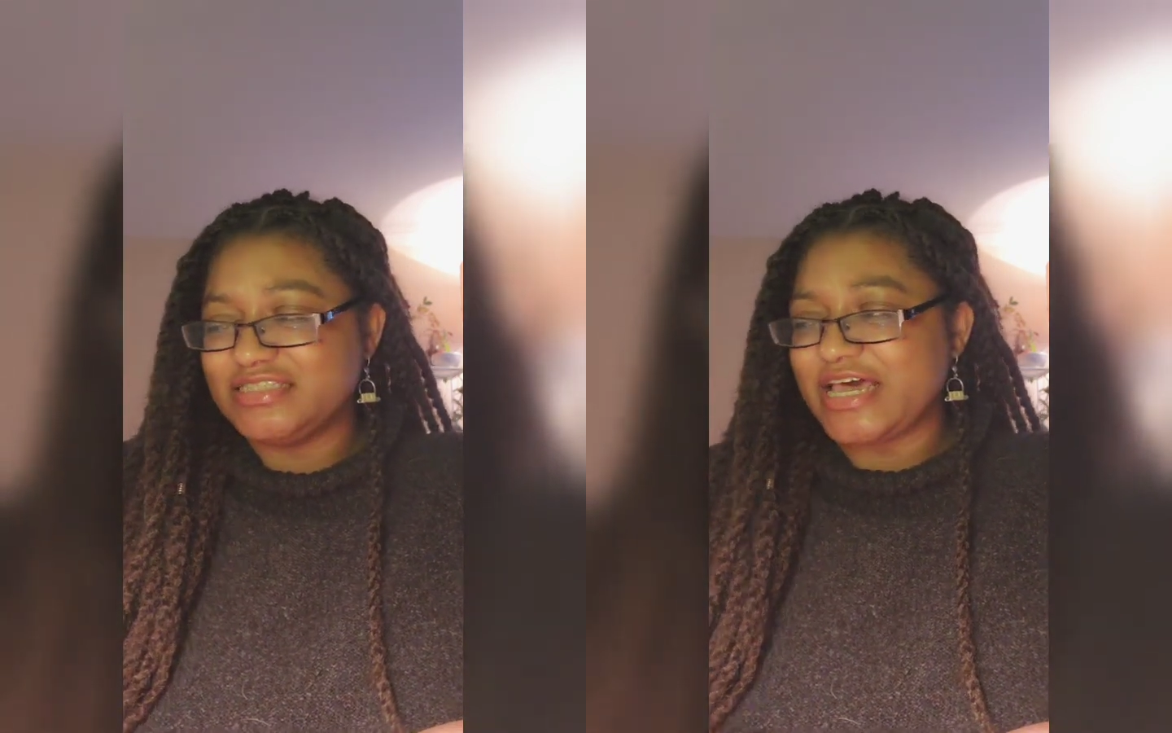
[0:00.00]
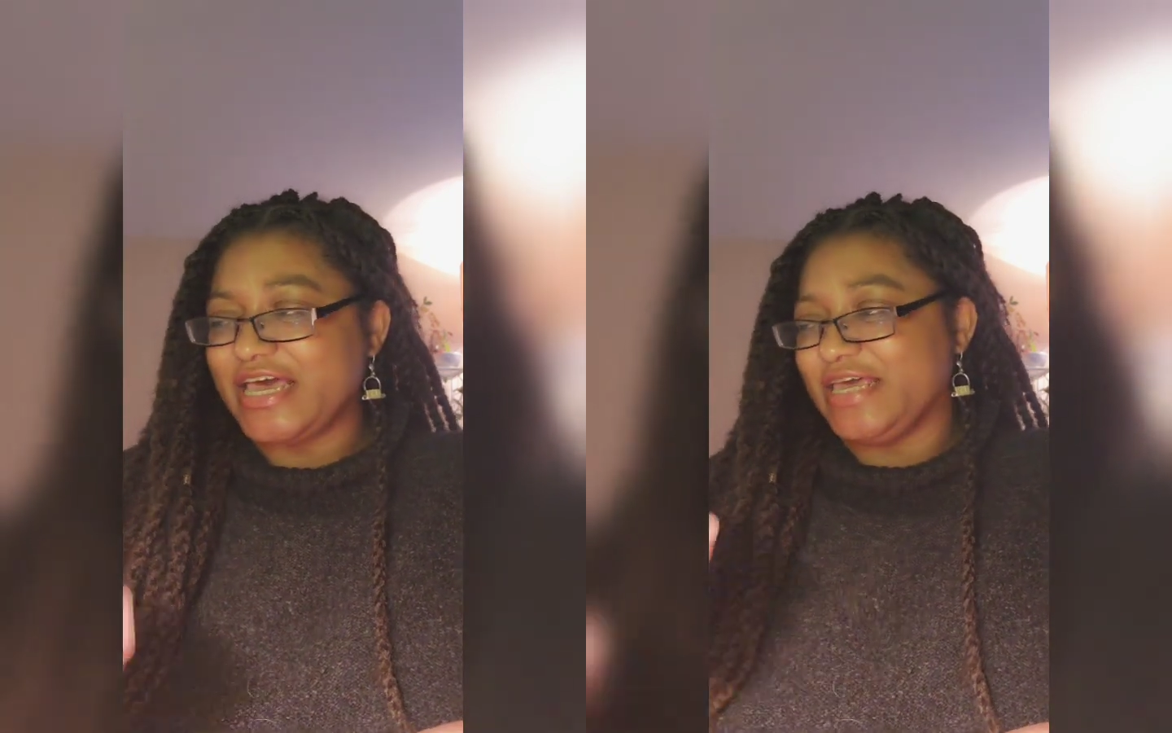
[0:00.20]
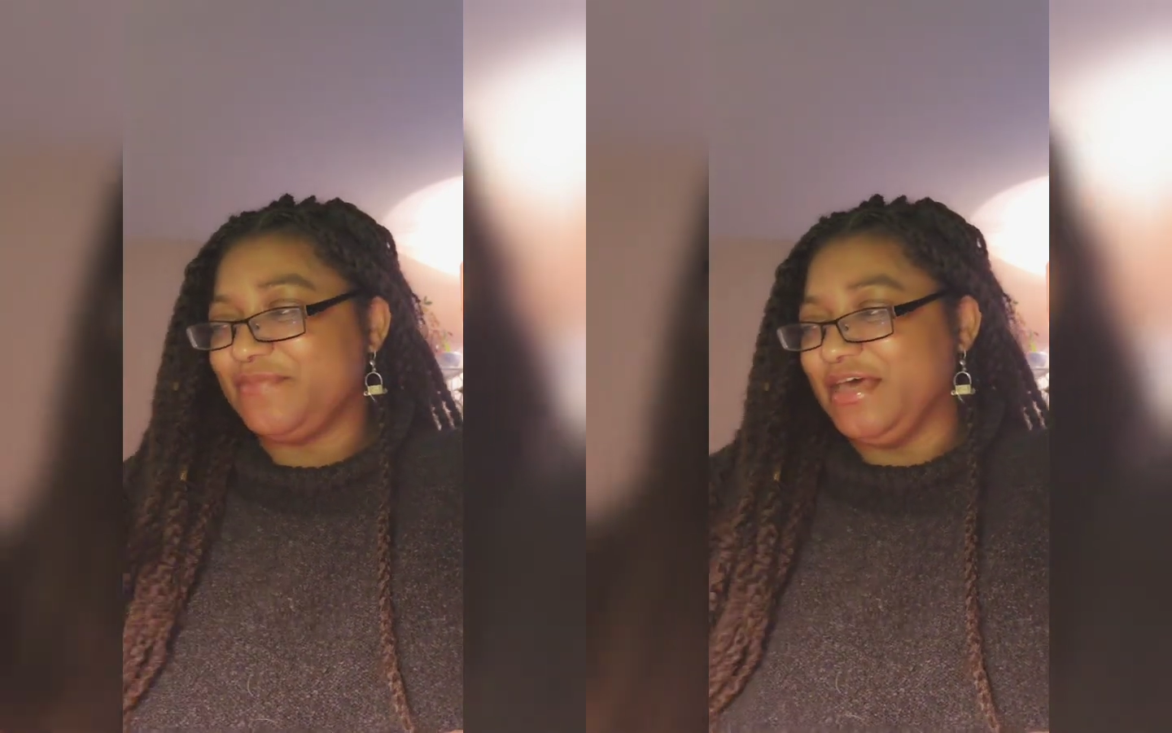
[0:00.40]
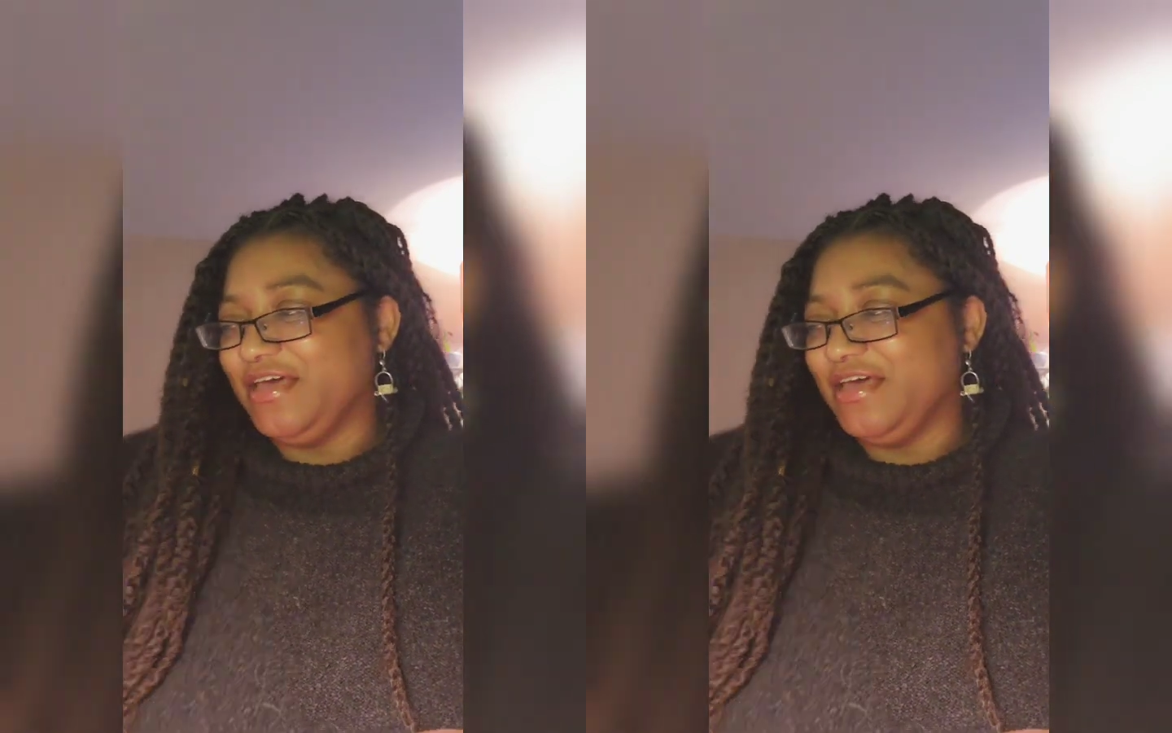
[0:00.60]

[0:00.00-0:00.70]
type